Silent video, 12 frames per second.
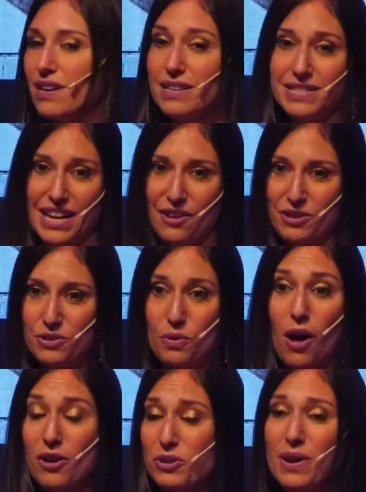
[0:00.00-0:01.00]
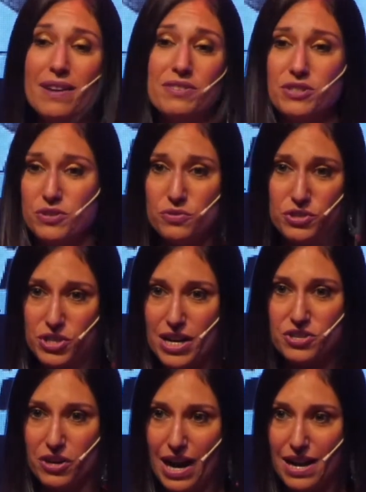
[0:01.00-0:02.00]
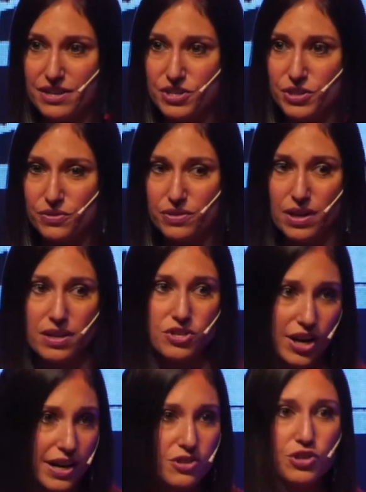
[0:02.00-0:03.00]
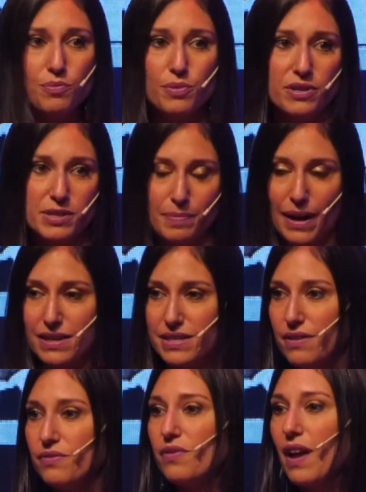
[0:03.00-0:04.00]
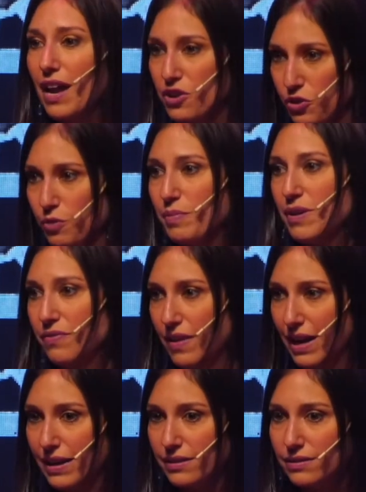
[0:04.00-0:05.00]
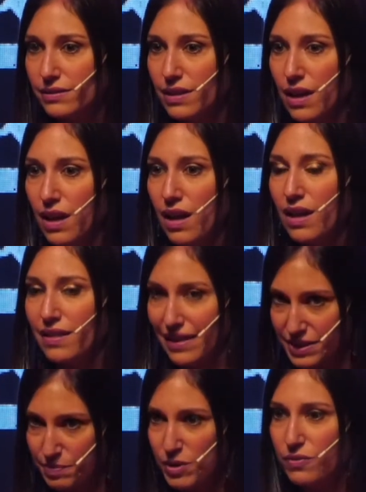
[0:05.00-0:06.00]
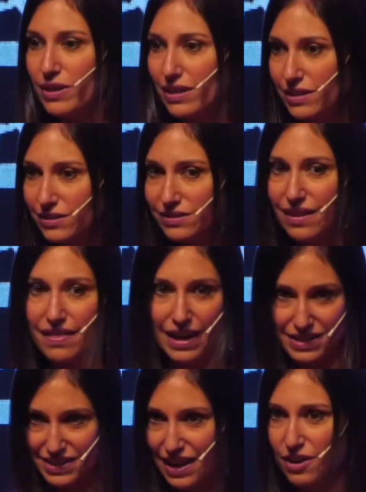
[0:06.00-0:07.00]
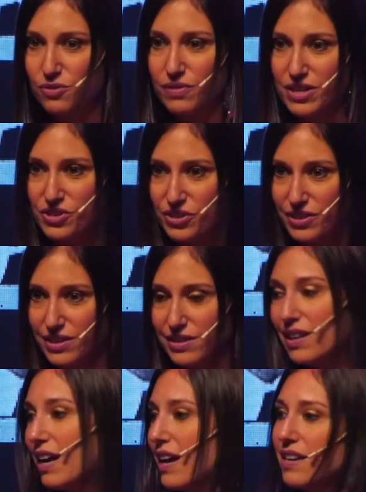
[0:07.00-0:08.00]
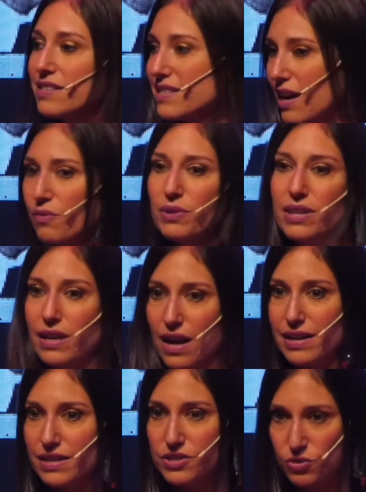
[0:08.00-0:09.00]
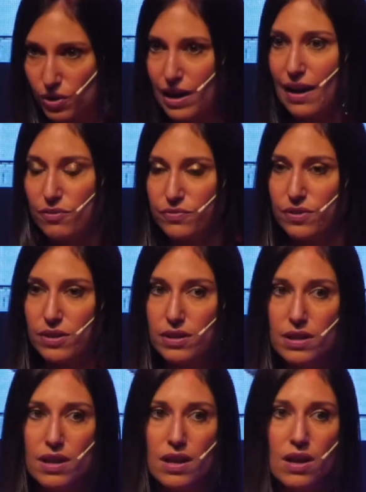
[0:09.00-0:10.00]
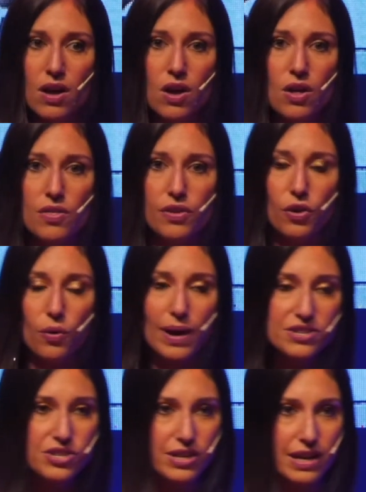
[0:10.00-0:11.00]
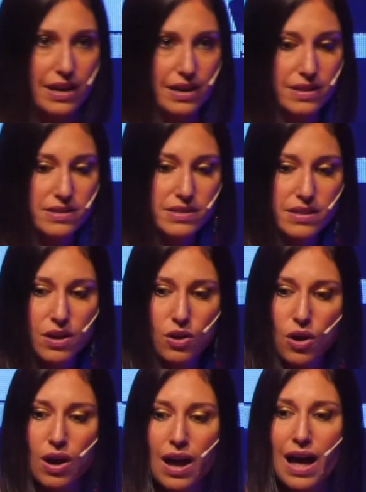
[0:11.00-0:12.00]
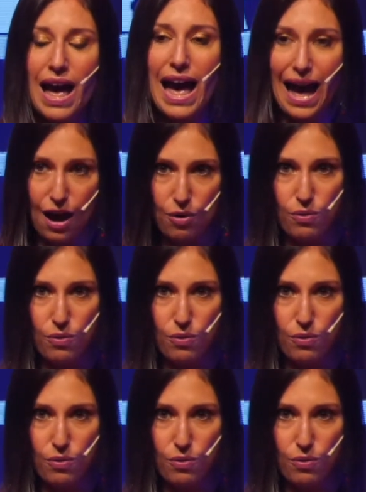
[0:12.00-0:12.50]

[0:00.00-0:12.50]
and tell you all you have to do is change your attitude, change your perspective, and you'll be fine. Let's be real, that's not original, and it's not really honest or helpful. The question is, how?